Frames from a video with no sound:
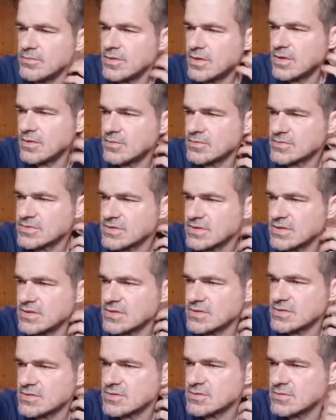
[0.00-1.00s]
I was
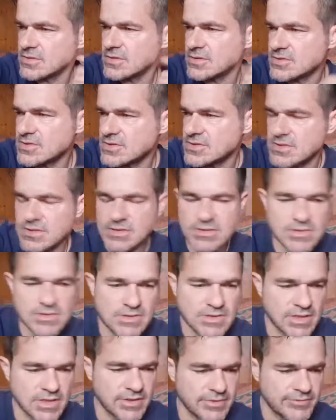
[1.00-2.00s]
keen to do just a
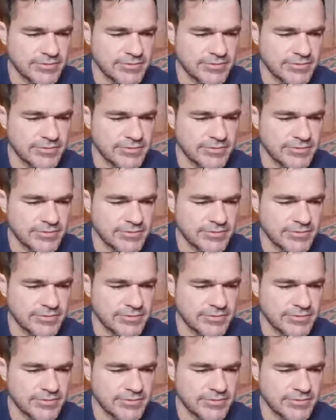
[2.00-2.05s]
kind